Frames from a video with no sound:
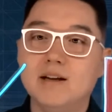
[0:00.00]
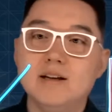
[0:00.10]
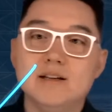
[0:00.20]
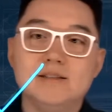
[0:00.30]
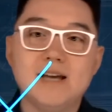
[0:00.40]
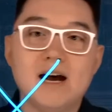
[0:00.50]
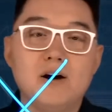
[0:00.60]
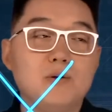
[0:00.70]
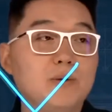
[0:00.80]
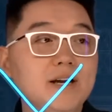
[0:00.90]
Now
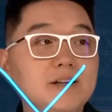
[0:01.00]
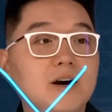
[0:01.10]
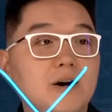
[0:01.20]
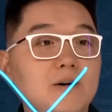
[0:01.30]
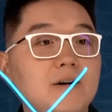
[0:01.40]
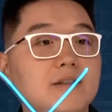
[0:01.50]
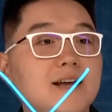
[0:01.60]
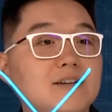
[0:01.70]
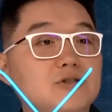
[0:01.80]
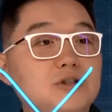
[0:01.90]
we know
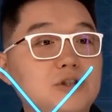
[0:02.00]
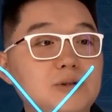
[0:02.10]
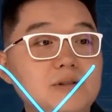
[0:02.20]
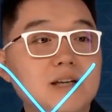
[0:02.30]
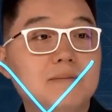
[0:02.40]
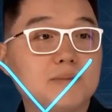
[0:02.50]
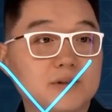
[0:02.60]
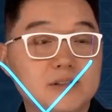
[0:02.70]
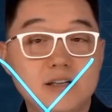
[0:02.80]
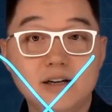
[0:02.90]
that two
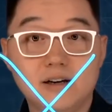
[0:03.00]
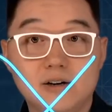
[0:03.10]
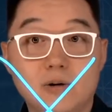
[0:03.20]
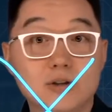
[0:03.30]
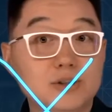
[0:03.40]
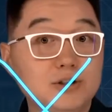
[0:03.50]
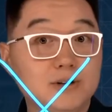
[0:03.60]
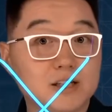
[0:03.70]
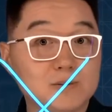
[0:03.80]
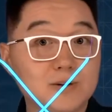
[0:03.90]
numbers here, or two
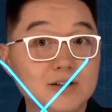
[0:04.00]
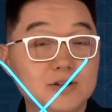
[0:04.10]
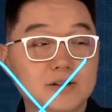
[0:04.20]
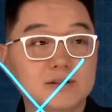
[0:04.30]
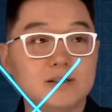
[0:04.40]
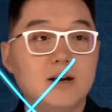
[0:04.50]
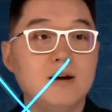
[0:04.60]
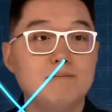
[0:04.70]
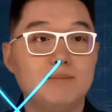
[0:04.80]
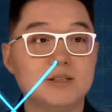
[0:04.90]
expressions,
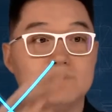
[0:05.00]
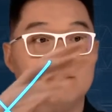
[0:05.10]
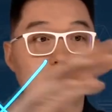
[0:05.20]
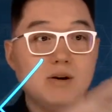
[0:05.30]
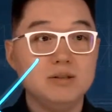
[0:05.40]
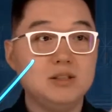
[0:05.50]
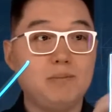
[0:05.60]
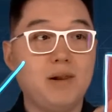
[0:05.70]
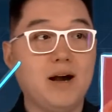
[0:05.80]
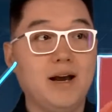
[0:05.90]
must
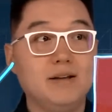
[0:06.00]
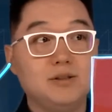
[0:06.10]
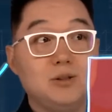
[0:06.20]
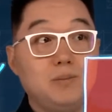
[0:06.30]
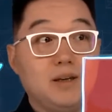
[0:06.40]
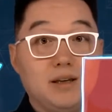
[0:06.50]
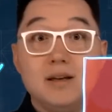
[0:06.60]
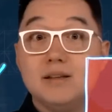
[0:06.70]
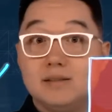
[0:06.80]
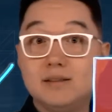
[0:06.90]
multiply to be
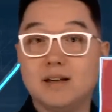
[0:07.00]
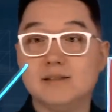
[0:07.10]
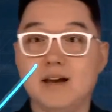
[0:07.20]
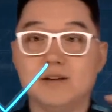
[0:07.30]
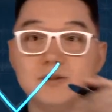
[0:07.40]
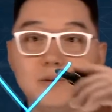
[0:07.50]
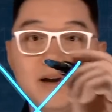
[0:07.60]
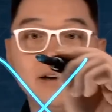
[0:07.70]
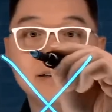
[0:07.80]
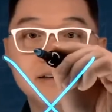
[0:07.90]
6x squared.